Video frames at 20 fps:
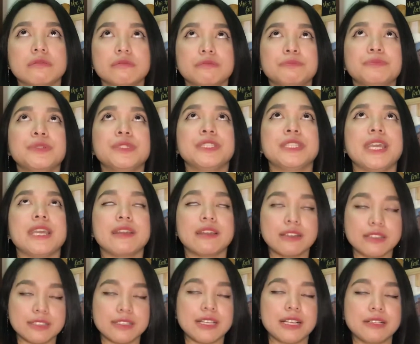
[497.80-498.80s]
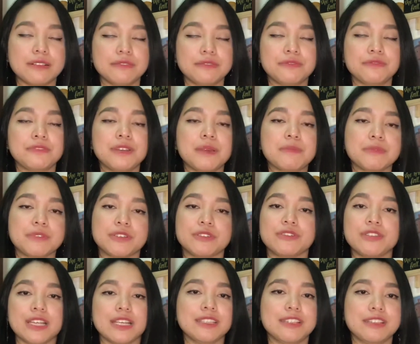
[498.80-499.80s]
protect ourselves from
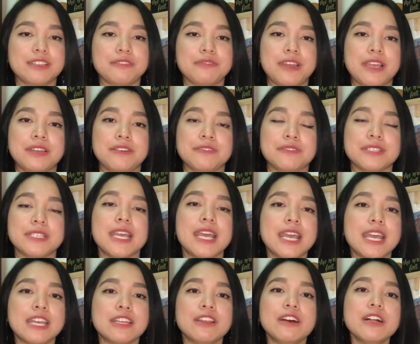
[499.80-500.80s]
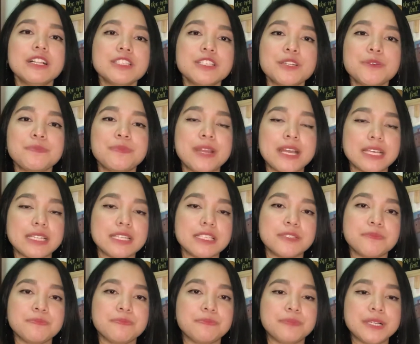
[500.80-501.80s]
contracting the virus. Also, practice
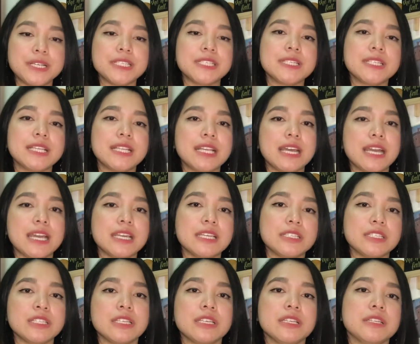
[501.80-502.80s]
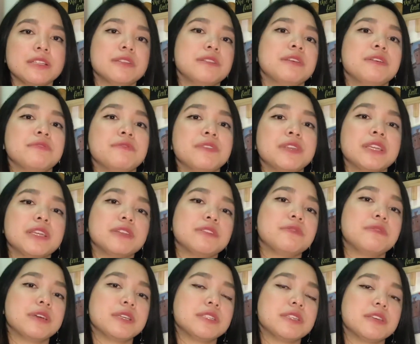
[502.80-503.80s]
personal hygiene. Frequent
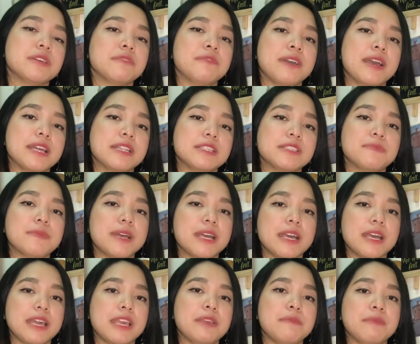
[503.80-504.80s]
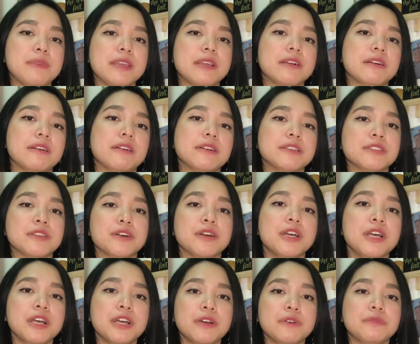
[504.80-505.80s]
washing of hands, mga kaibigang oso,
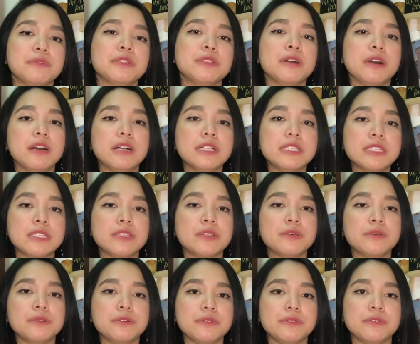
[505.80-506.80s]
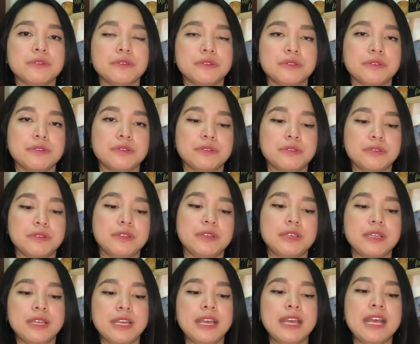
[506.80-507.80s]
would also
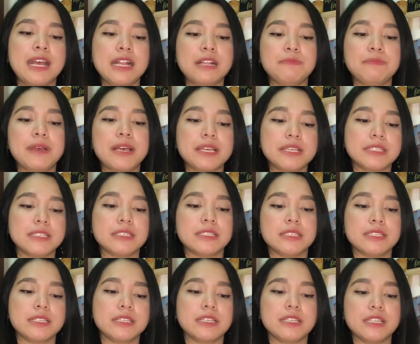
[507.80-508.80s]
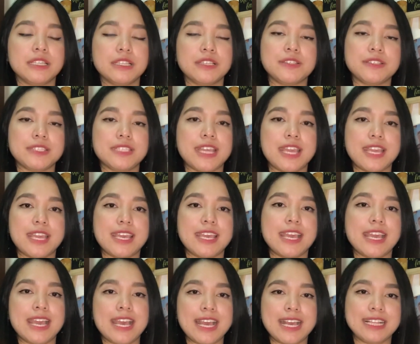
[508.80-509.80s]
help us to stay
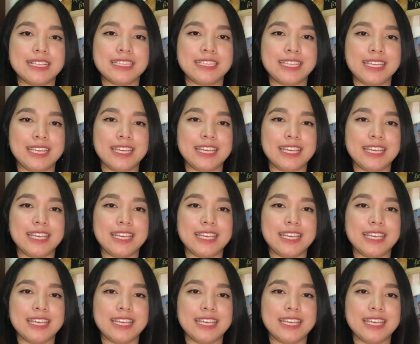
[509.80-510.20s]
healthy.